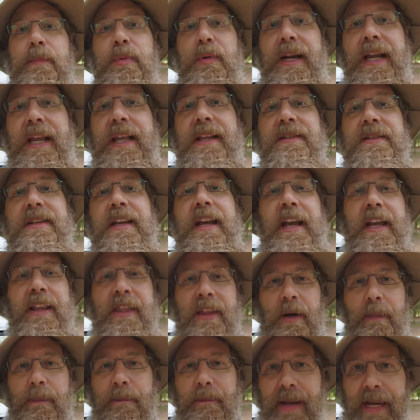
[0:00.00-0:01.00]
brands
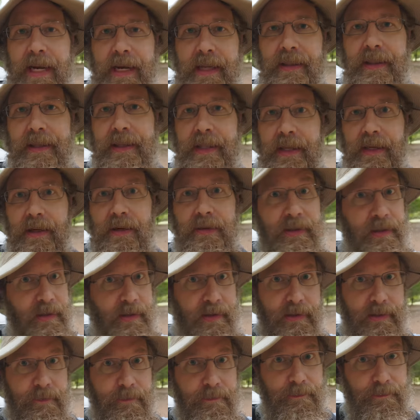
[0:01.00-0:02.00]
that are making the gear that
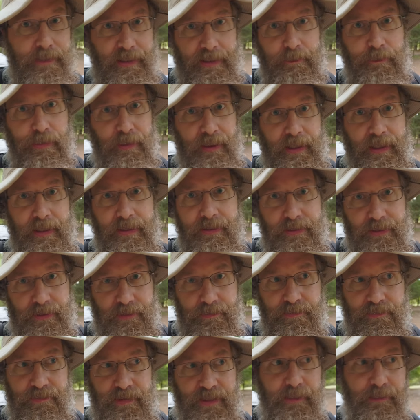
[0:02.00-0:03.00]
the big
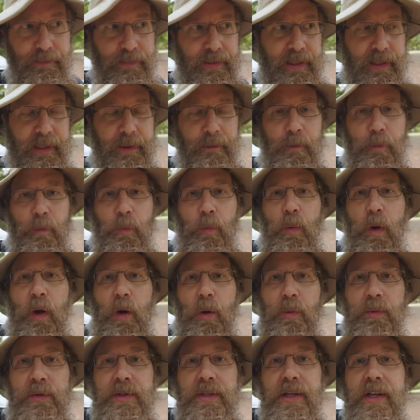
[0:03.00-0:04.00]
brands simply
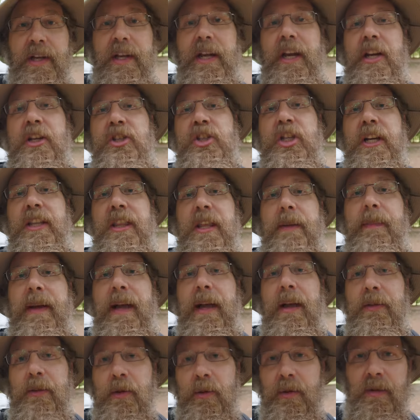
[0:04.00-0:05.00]
won't. Check them
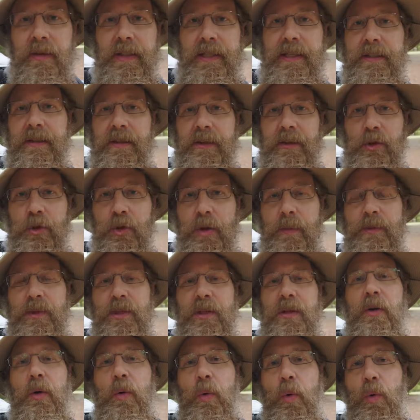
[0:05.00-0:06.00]
out through the links in the
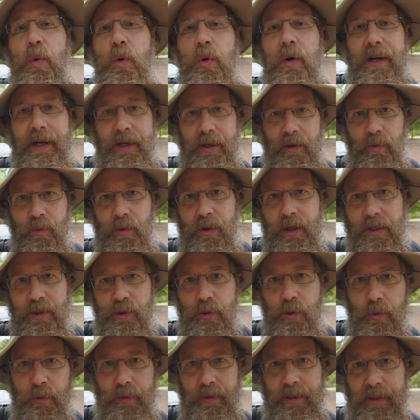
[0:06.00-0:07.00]
description or at
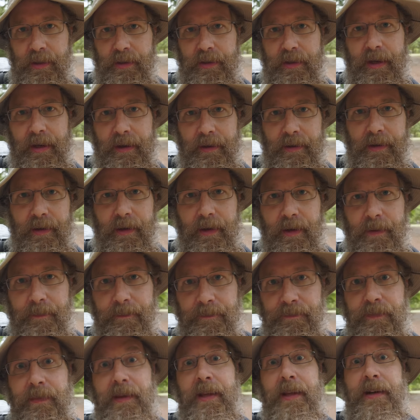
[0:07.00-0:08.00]

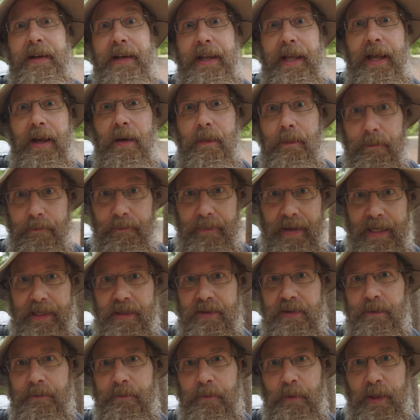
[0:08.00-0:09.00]
garagegrowngear.com. Now, back
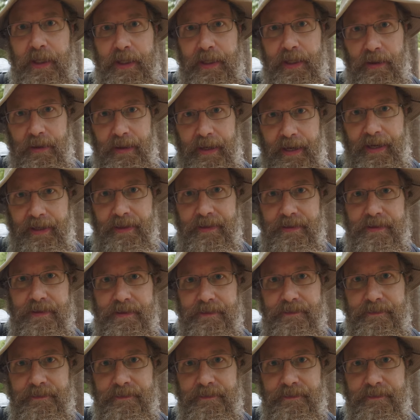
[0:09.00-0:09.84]
to some free gear hacks.